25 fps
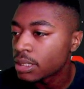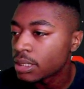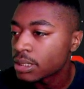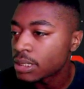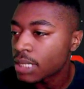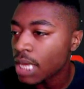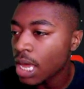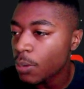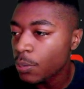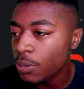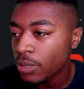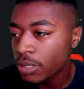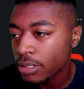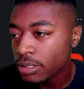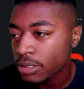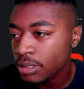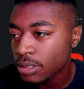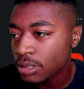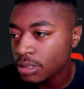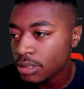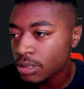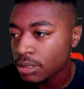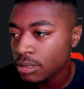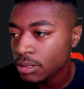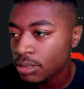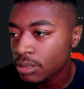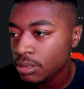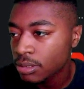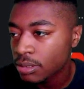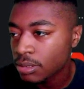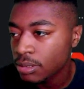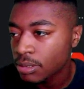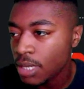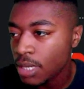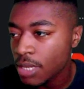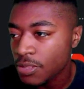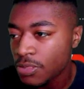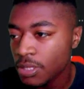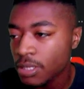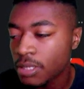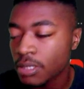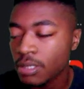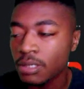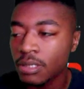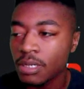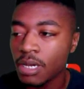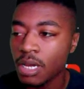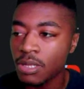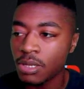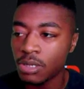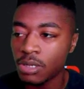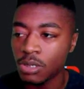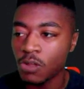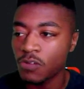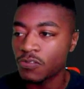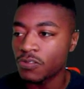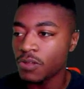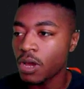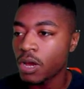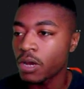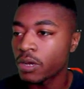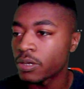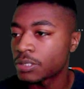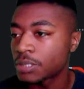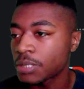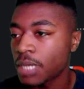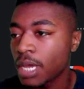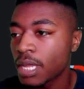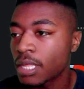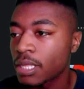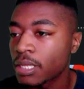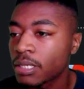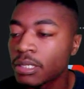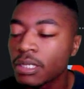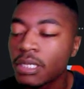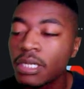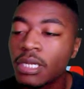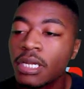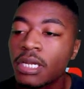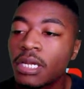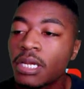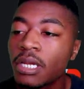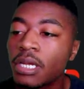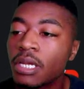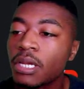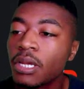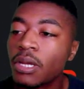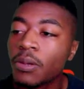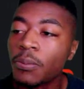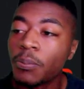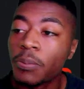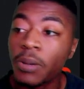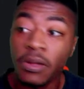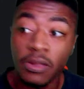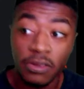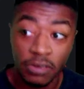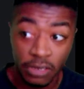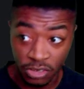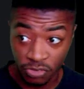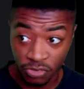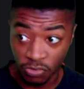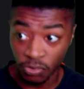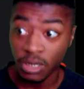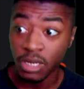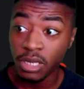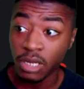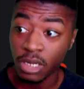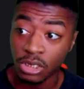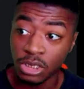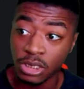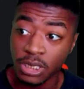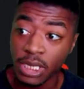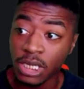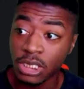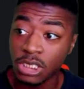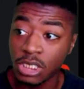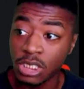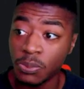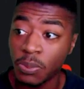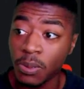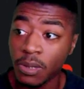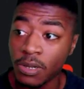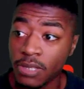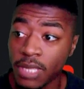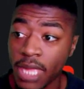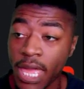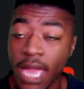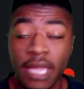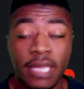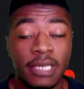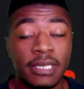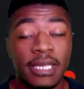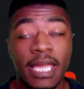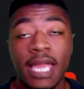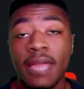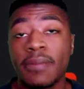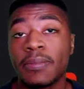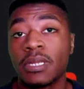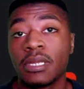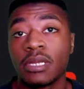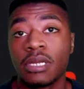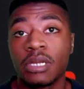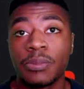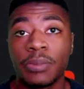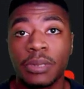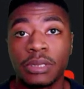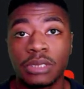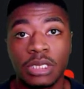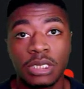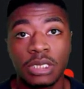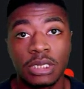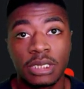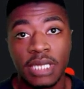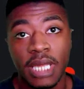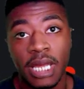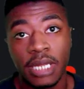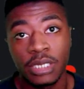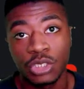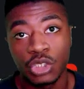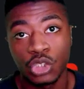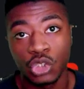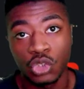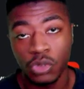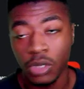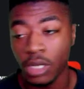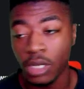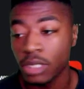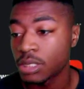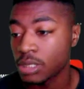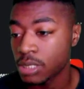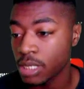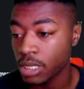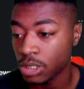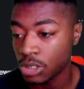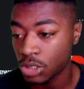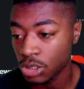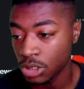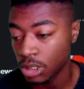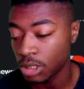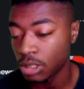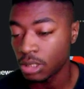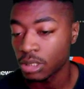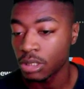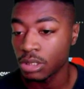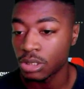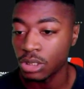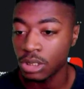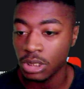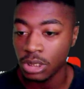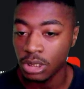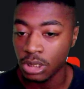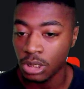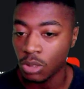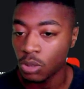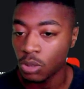Awahist, I think. I don't know if the R is silent. But it's funny because she's actually part of the academia, but she's not dressed like she is. She's in a